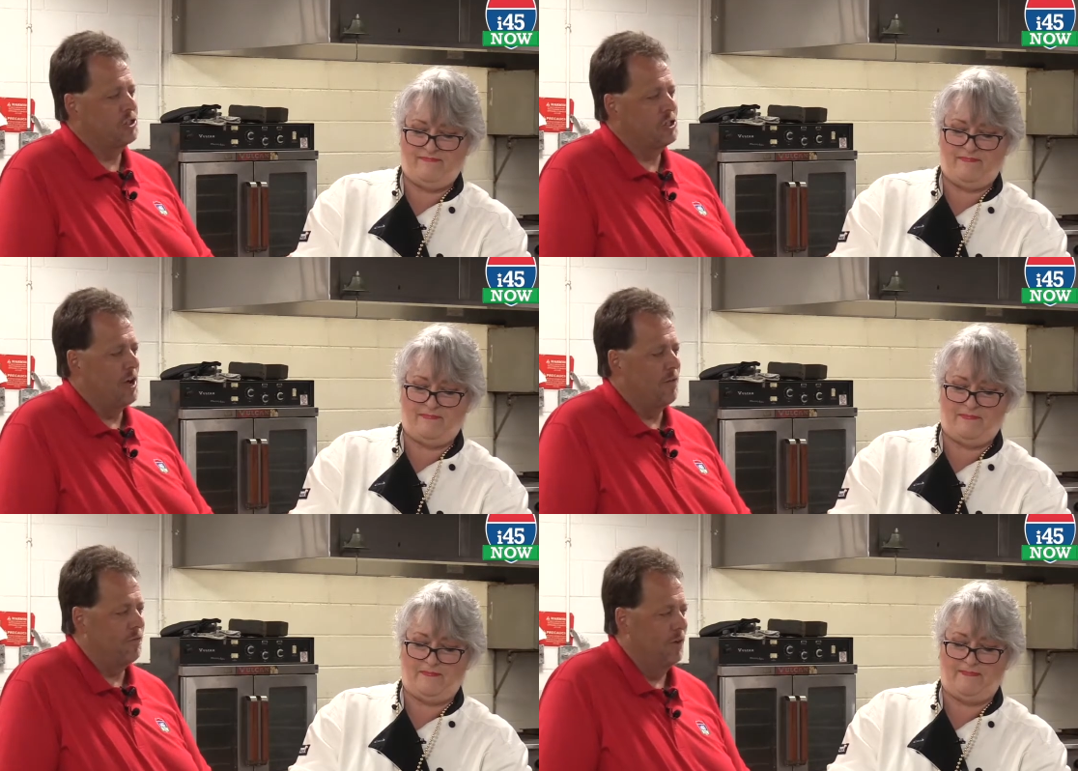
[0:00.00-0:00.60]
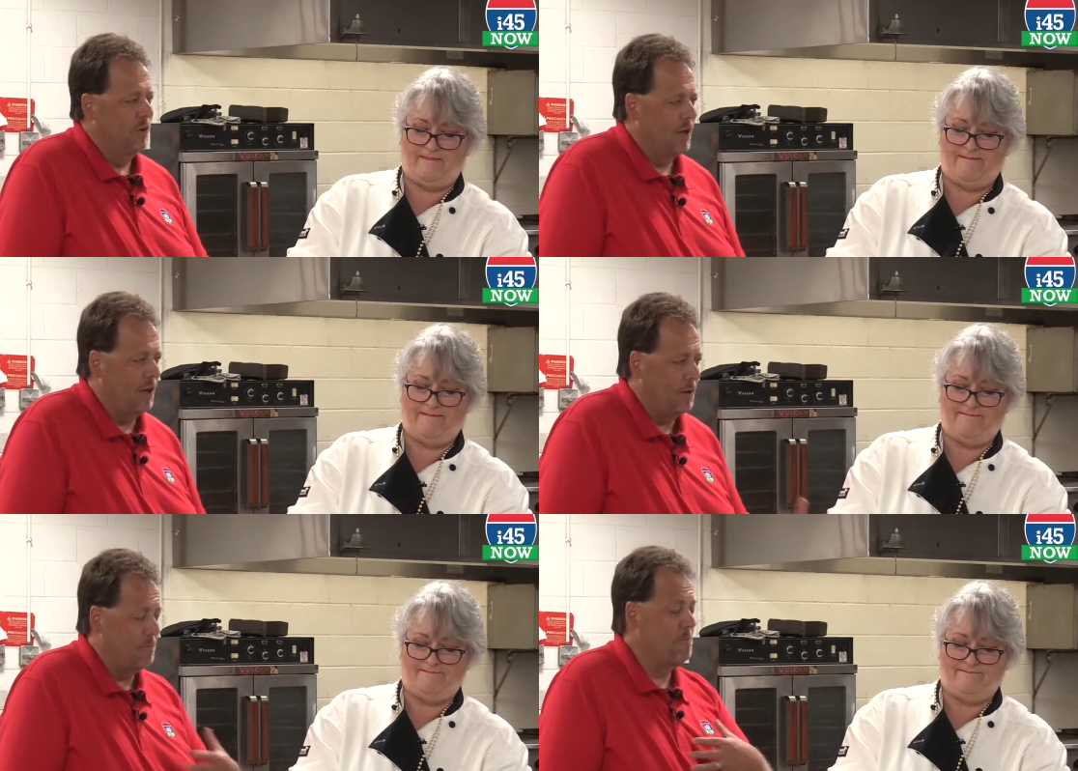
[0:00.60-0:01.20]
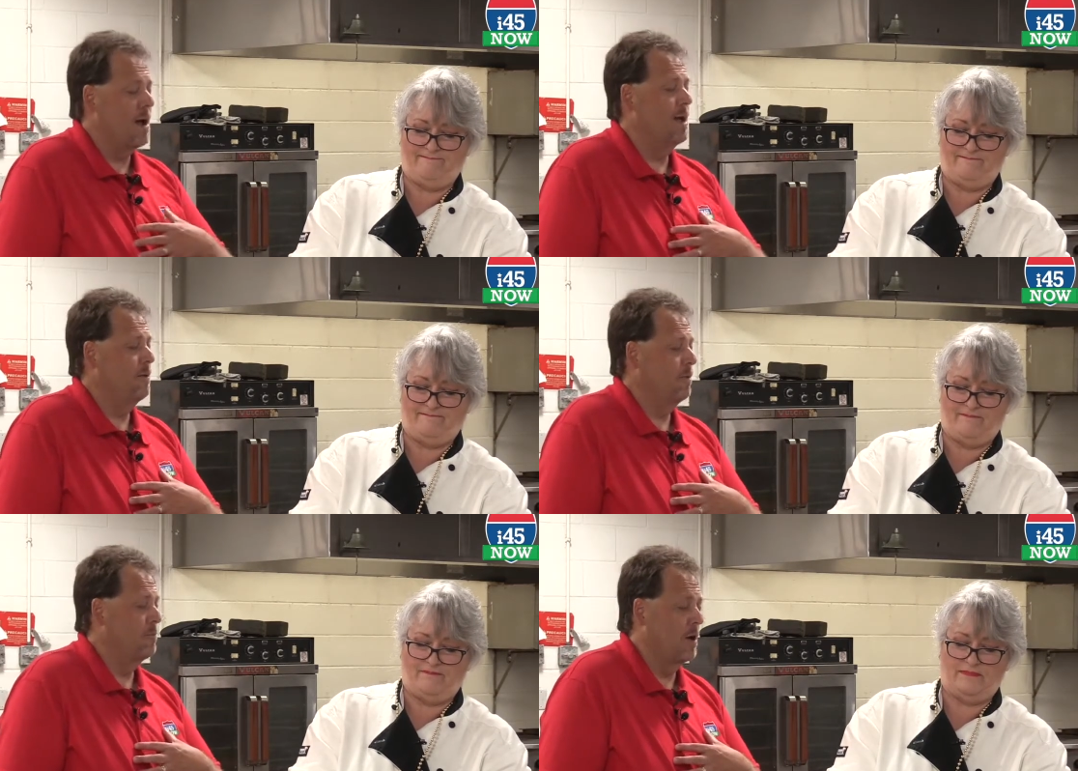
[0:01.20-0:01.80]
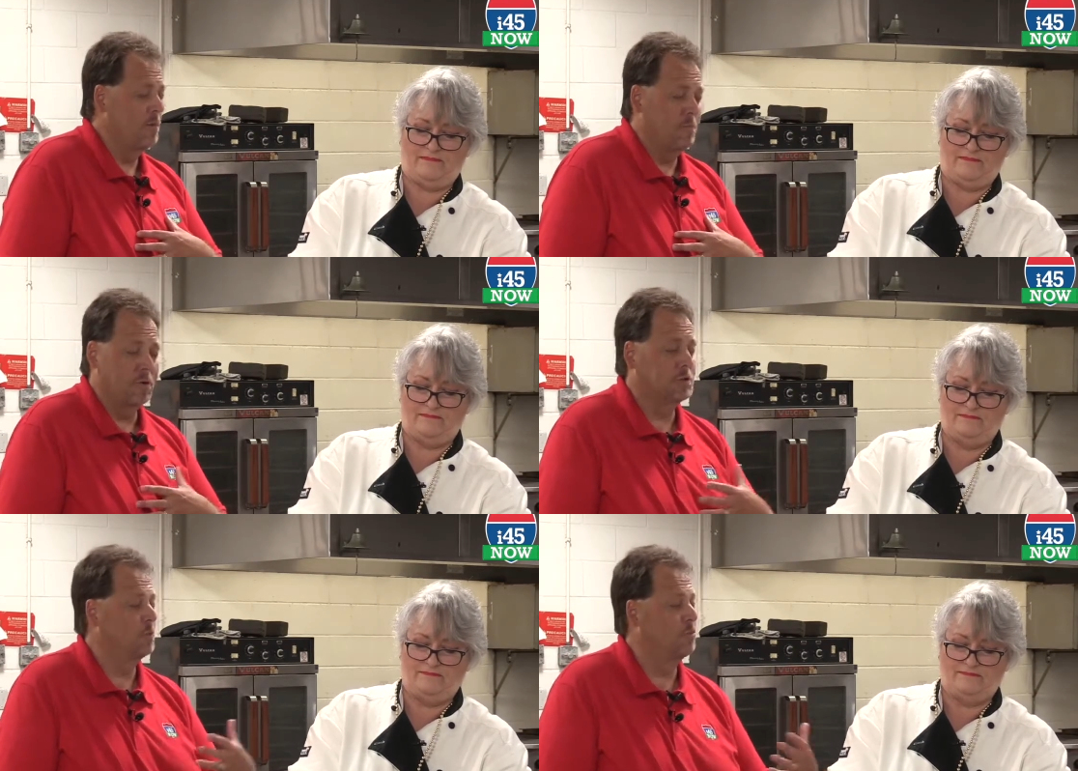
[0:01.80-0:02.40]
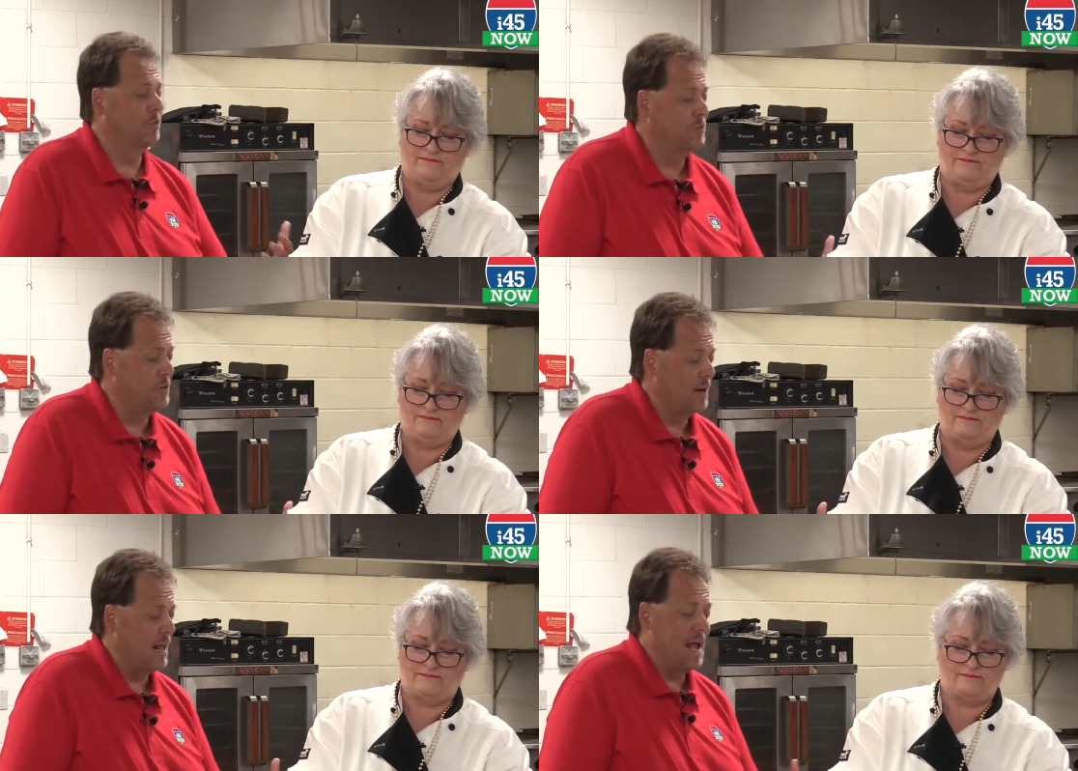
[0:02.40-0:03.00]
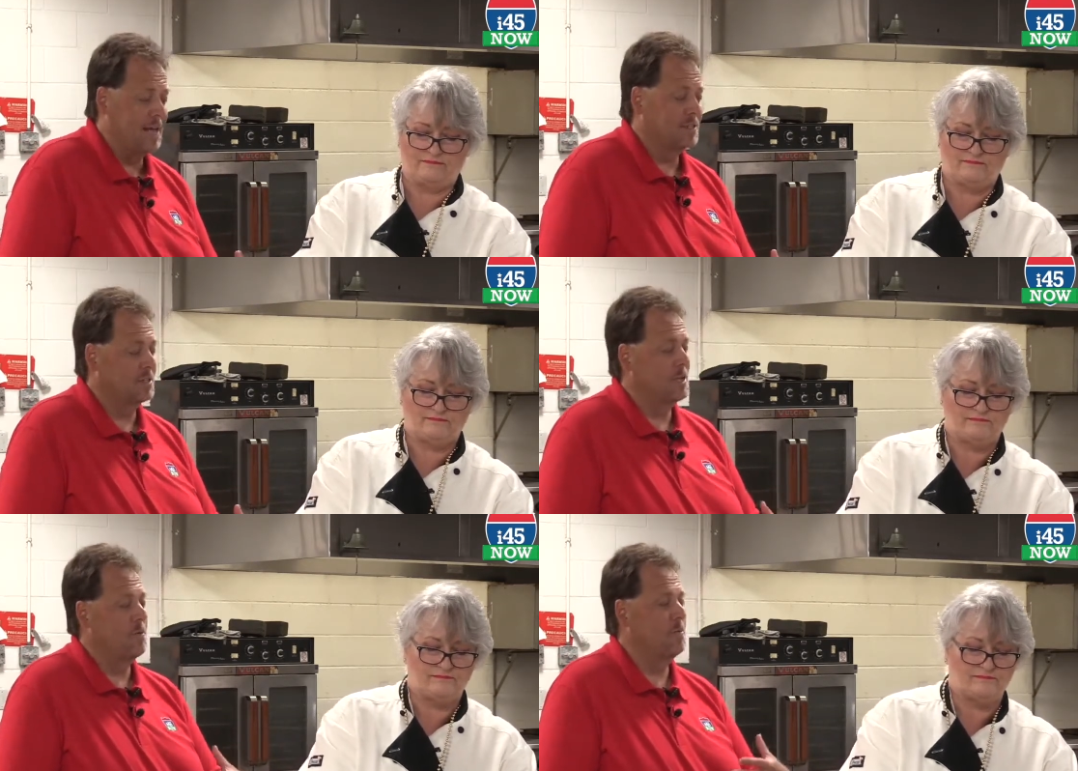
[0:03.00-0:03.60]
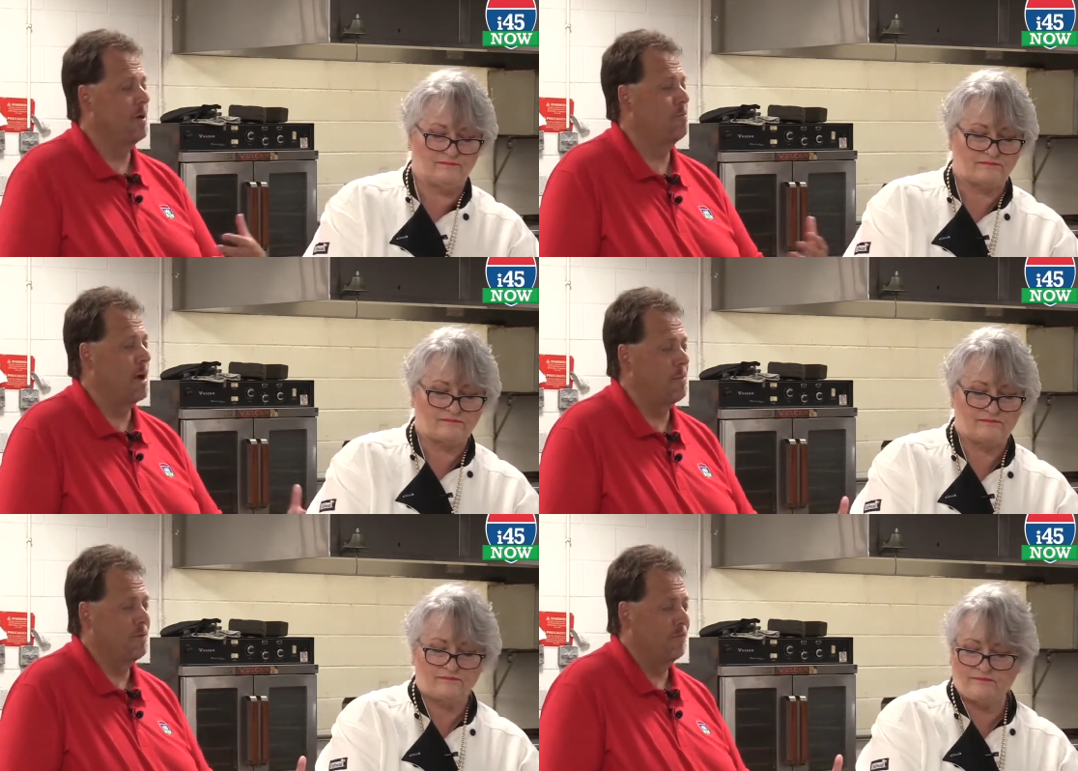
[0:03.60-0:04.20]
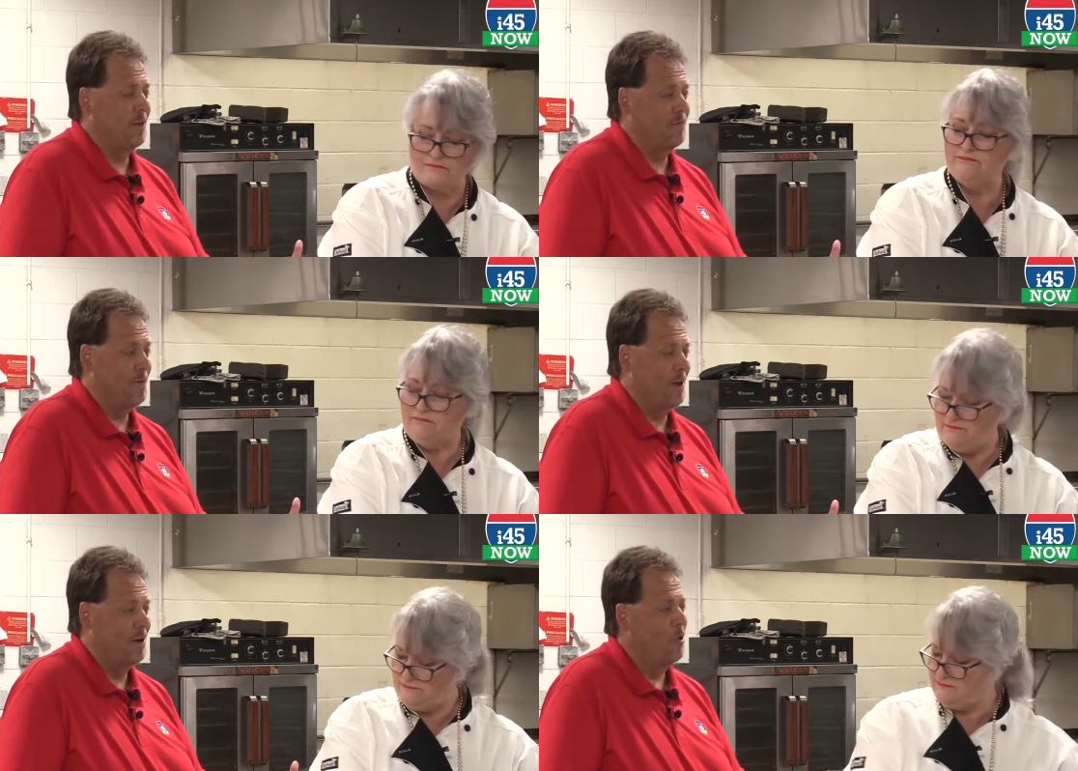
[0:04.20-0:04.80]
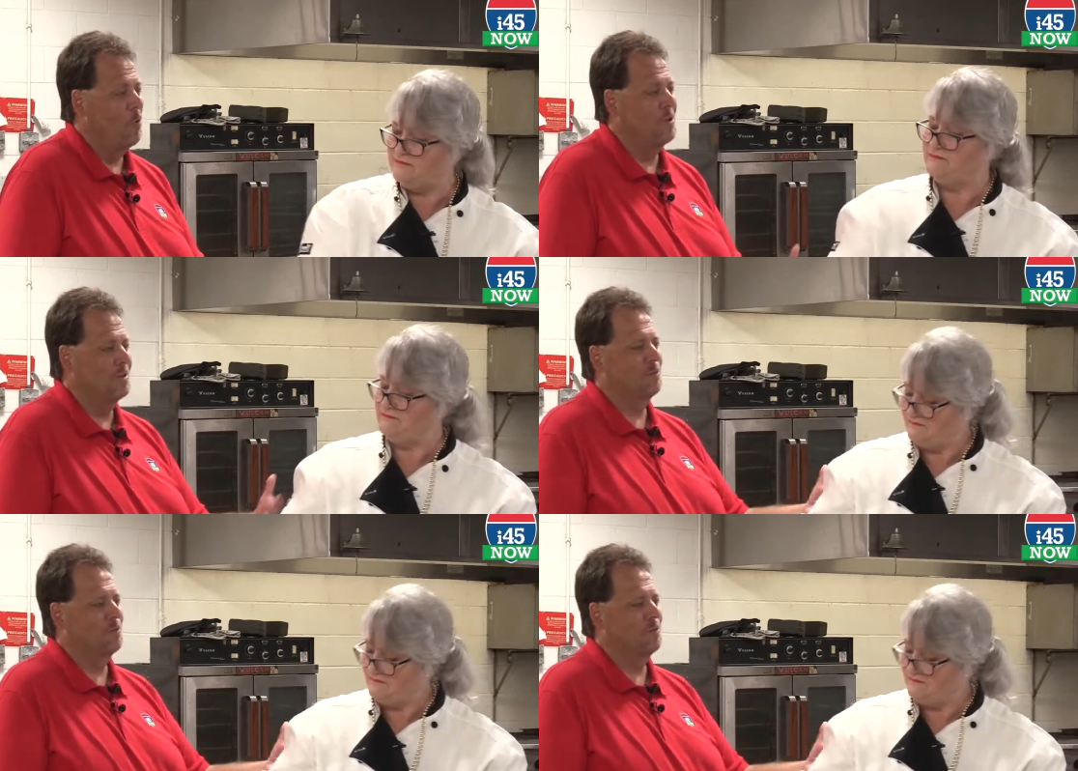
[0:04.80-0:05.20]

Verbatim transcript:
Speaker 1: chef. Uh, my my personal privilege, I got to ask, because I'm a big Bobby Flay fan. What